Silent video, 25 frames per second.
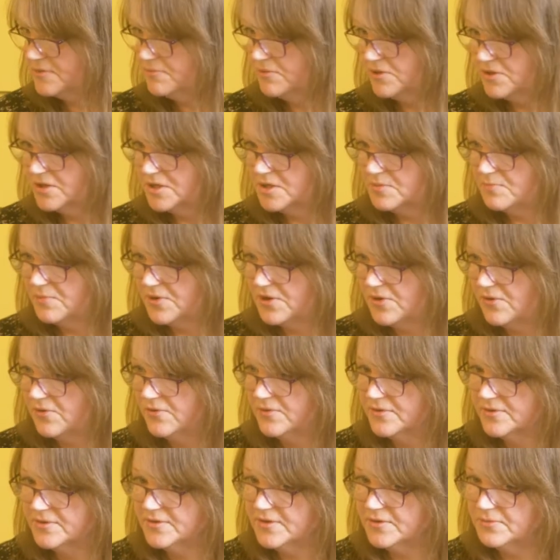which is
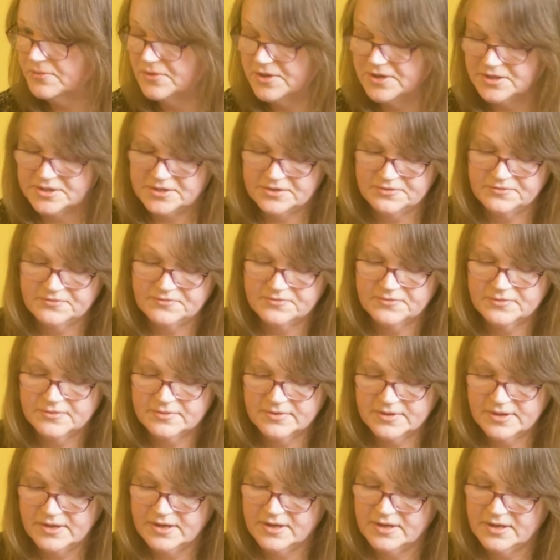beyond the word of,
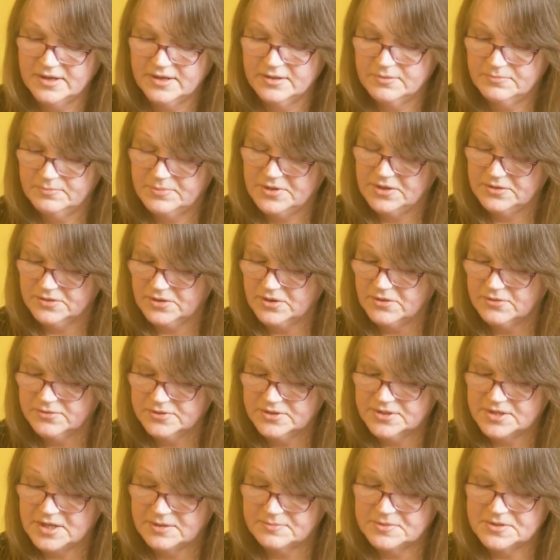beyond
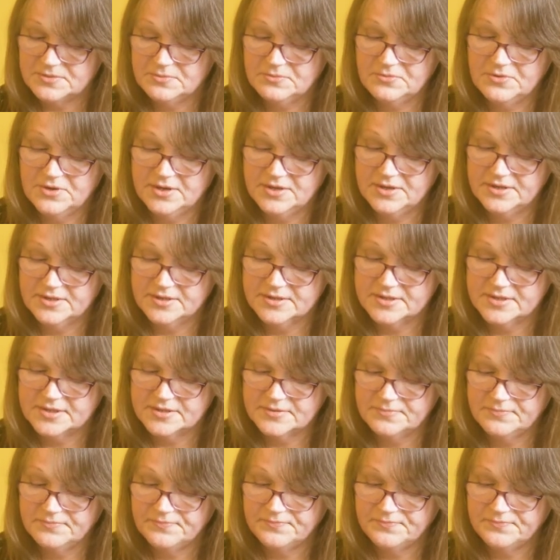concepts and words.